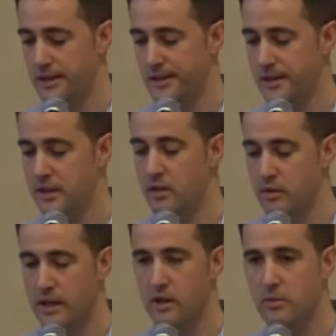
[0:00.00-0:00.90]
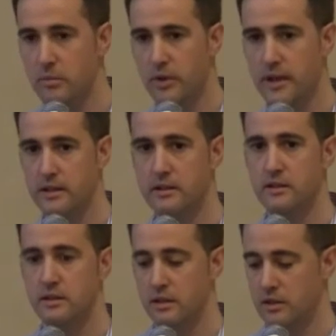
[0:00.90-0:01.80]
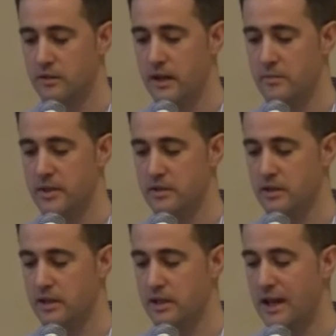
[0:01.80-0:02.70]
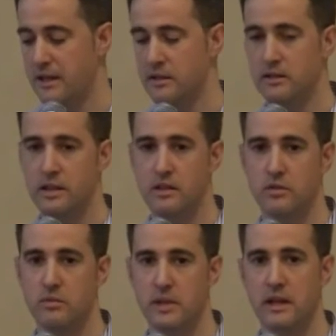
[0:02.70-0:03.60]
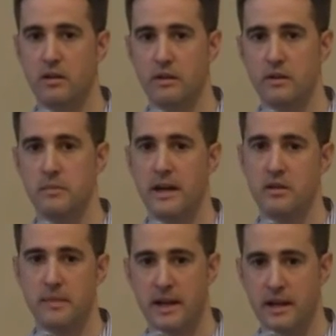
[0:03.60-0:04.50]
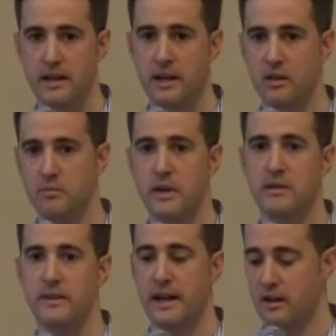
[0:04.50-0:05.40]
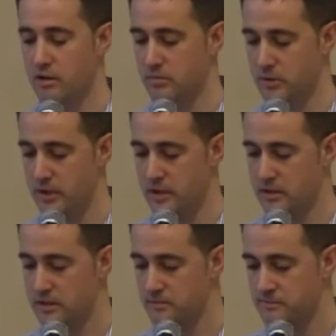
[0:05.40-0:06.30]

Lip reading: neural component of hypertonia, and there could be another biomechanical or peripheral component.